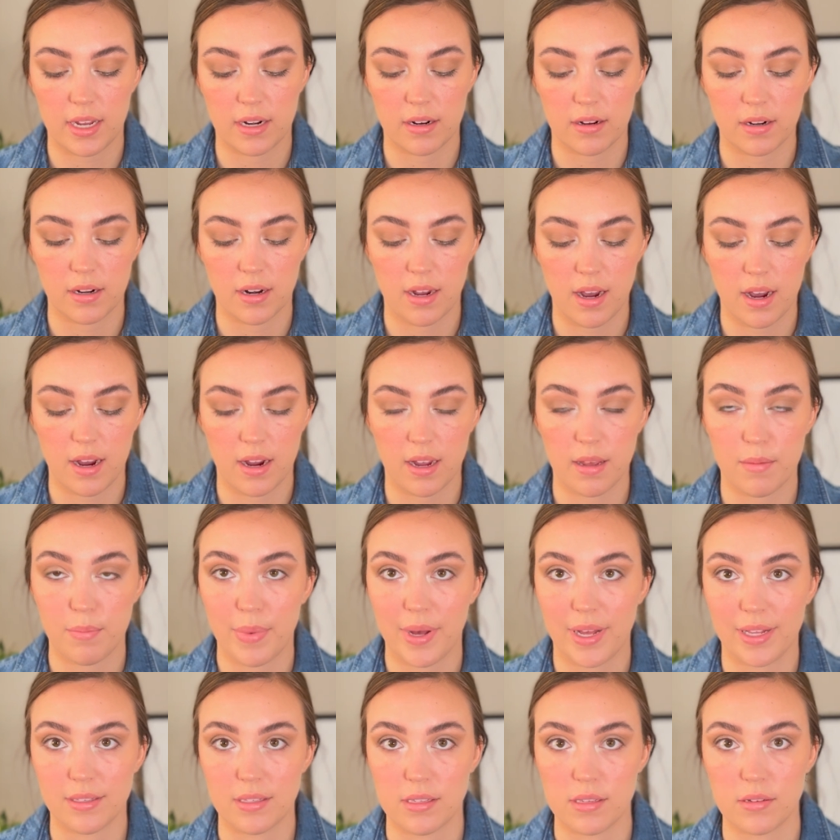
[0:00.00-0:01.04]
On Eye
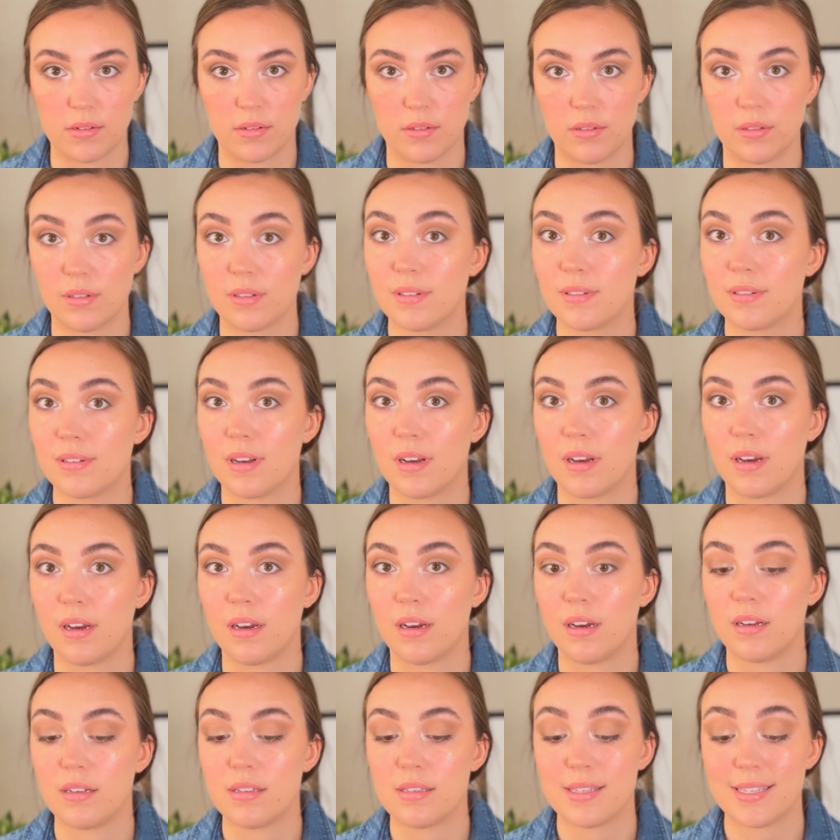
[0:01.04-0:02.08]
Pencil
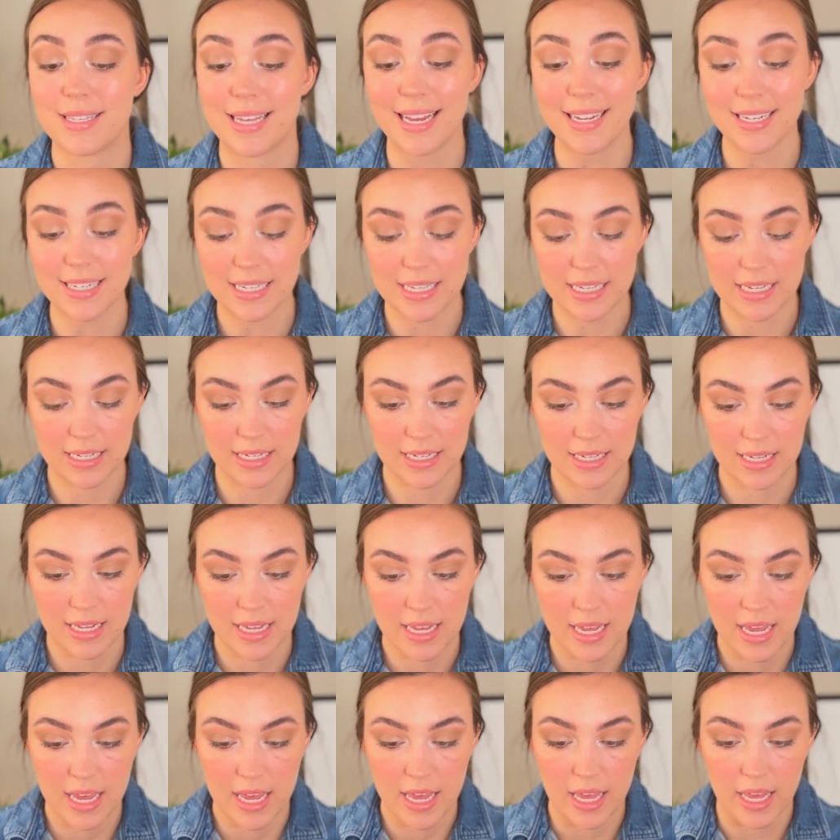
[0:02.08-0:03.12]
set.
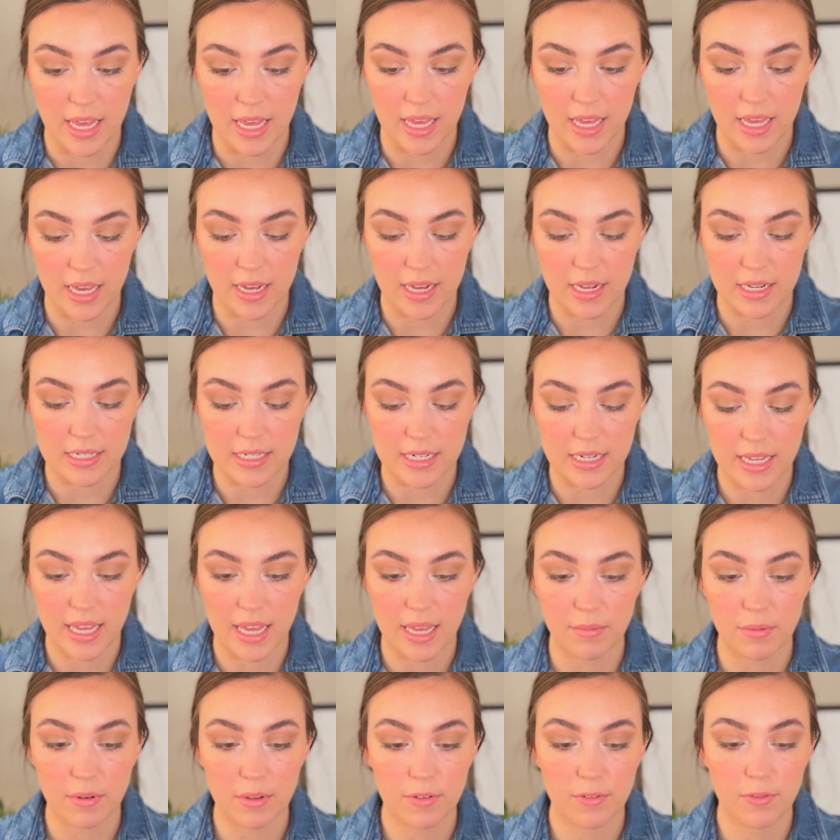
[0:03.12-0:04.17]
And it
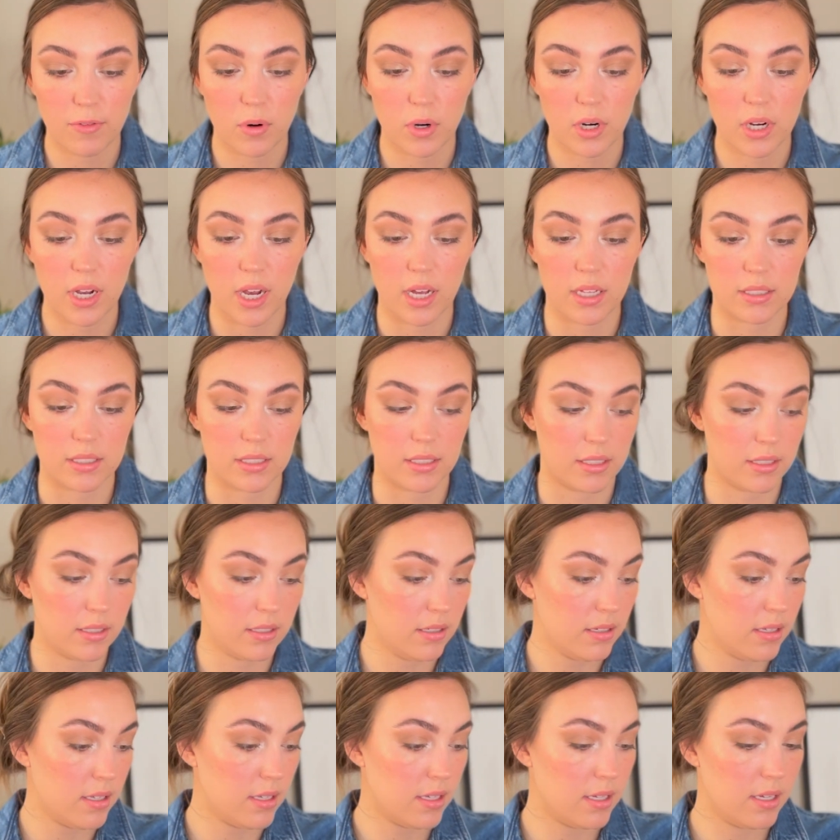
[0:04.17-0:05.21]
came with 4
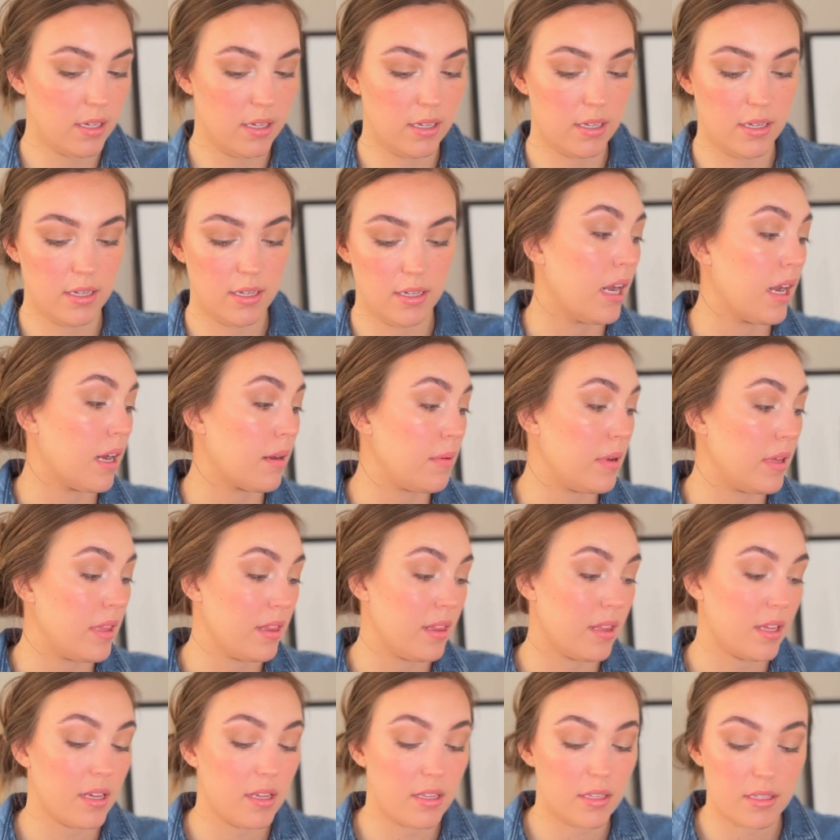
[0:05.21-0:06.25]
colors. I mean,
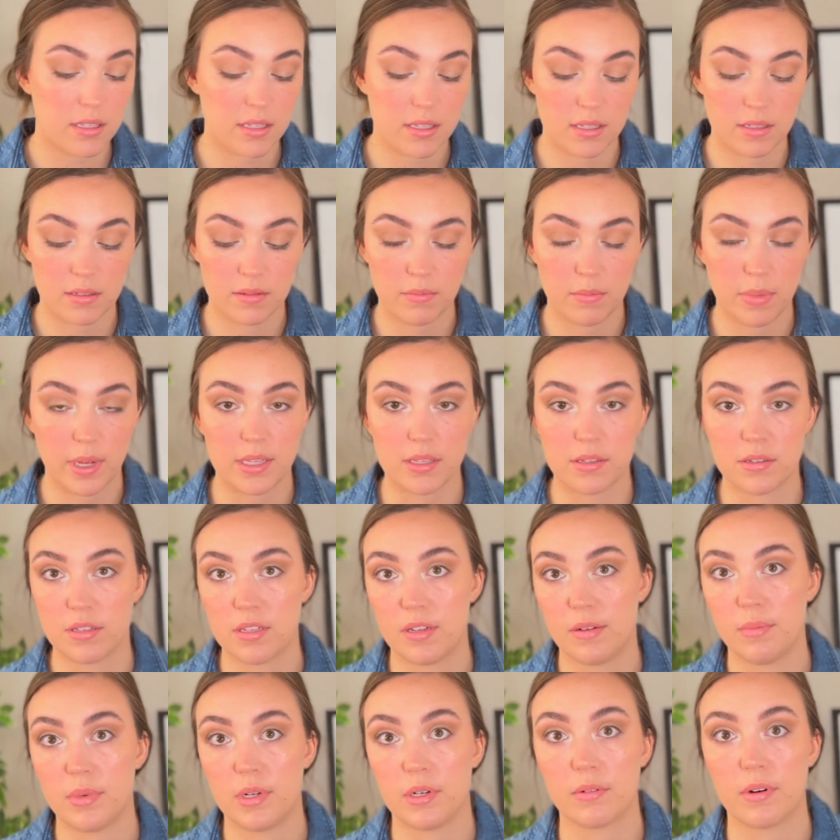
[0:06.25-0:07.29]
these pencils
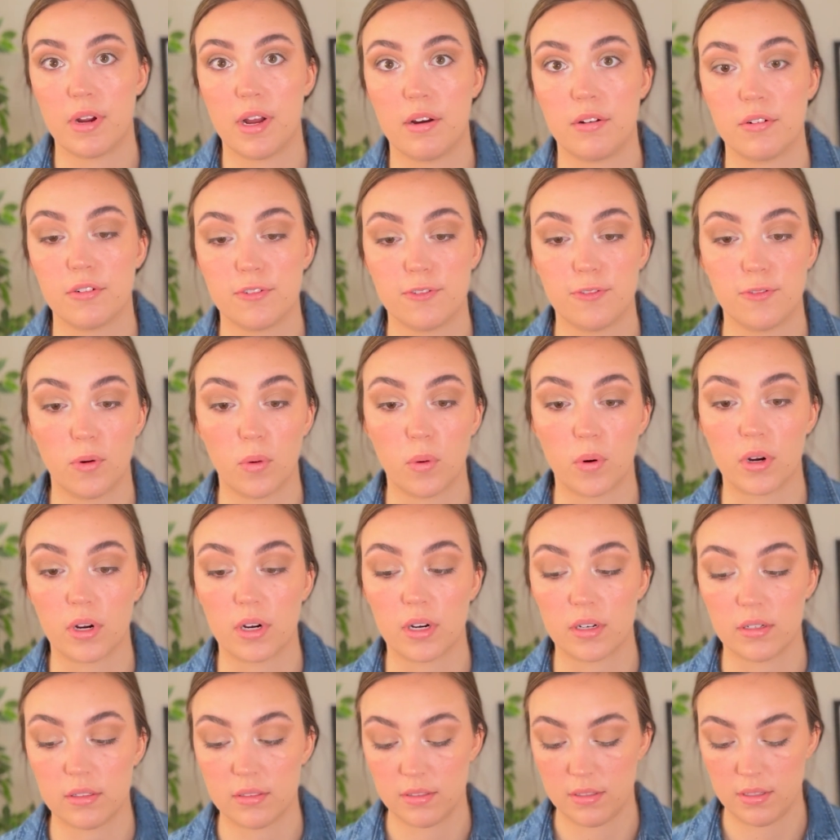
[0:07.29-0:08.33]
have been around
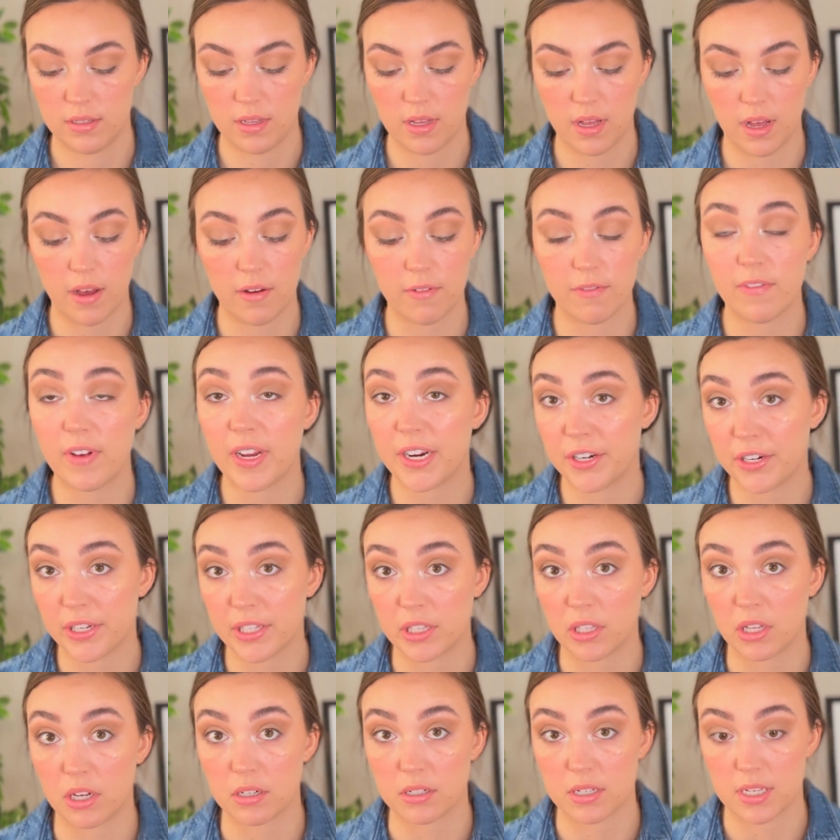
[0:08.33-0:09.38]
for a very
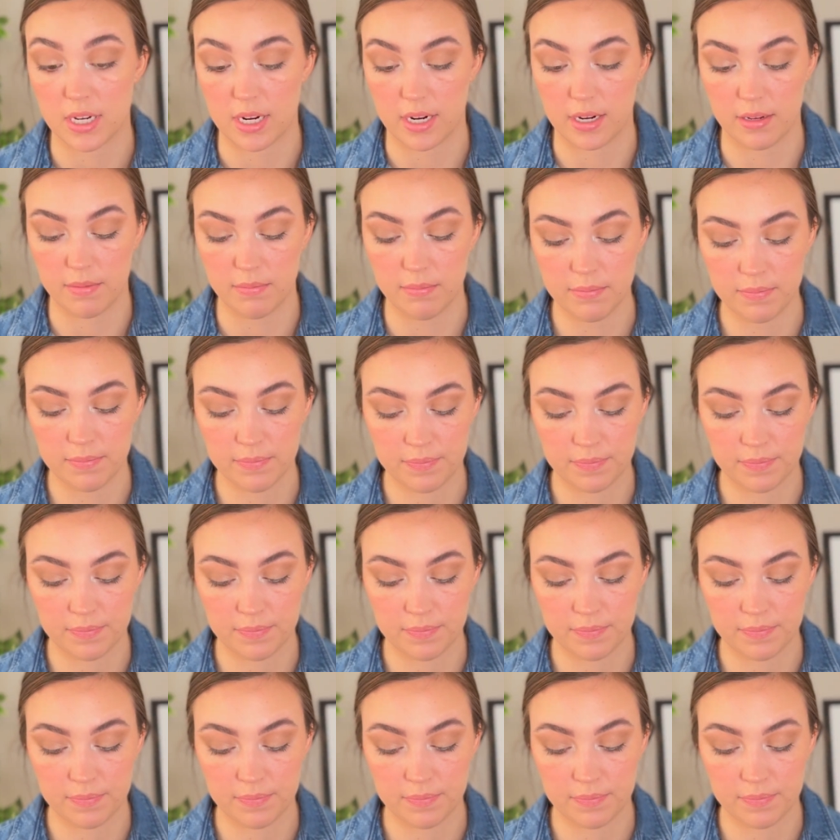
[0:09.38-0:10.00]
long time.